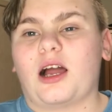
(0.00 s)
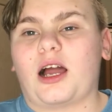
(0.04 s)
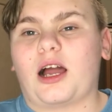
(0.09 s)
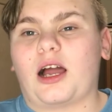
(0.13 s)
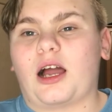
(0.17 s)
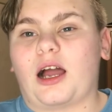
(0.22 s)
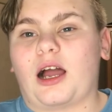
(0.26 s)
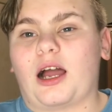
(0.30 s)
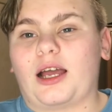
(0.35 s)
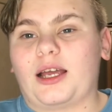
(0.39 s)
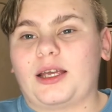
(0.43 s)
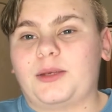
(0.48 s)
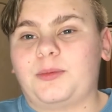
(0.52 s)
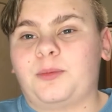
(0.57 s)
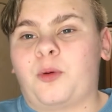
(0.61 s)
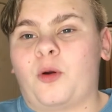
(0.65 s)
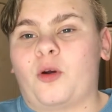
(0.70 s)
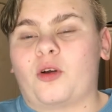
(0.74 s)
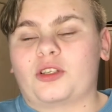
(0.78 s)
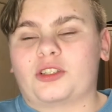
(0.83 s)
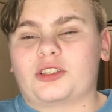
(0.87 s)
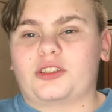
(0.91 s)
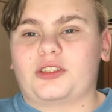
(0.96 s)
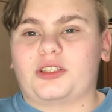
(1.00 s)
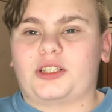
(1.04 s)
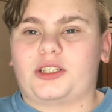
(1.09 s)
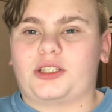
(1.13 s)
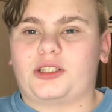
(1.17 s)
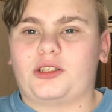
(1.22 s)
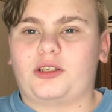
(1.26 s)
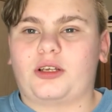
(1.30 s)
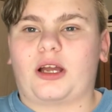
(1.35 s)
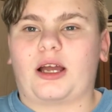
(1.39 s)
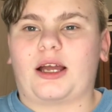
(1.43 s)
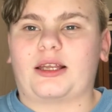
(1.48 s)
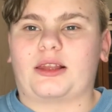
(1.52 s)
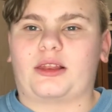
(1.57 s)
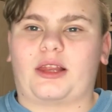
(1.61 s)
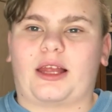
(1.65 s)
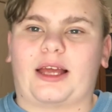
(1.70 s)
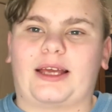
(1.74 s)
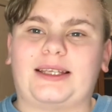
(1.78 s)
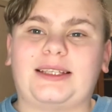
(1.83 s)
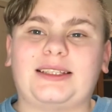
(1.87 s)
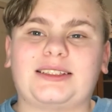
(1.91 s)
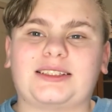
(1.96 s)
I
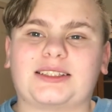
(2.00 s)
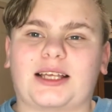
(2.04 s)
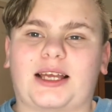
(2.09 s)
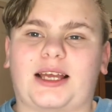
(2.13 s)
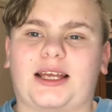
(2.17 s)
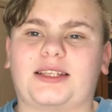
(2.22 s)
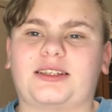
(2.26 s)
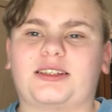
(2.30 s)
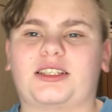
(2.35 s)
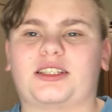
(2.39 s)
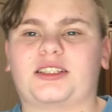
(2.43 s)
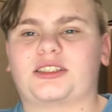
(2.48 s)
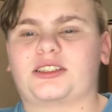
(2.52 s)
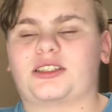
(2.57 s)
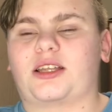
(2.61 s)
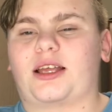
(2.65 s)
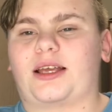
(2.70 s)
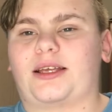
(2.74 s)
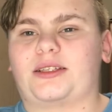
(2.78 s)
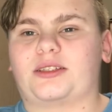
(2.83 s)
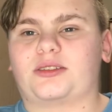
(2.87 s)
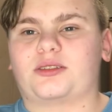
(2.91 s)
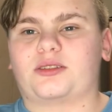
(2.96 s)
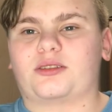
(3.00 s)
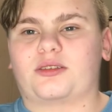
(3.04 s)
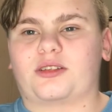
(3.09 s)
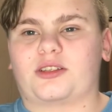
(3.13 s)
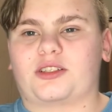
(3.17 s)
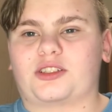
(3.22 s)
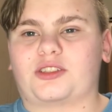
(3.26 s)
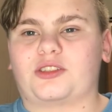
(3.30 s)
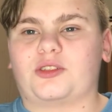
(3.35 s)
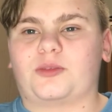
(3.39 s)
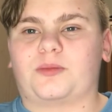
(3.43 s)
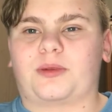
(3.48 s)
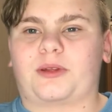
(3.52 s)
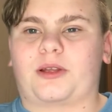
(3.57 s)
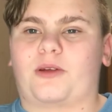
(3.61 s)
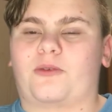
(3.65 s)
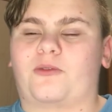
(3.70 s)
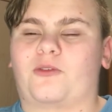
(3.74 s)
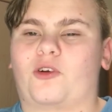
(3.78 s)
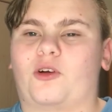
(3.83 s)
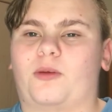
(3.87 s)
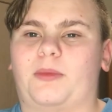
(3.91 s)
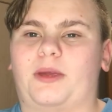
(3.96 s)
liked and disliked this new playoff
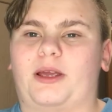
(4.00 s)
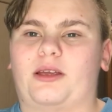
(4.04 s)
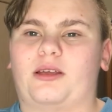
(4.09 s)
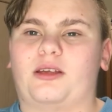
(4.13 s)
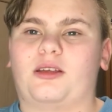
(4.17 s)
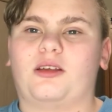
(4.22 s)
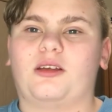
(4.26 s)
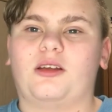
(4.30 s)
format.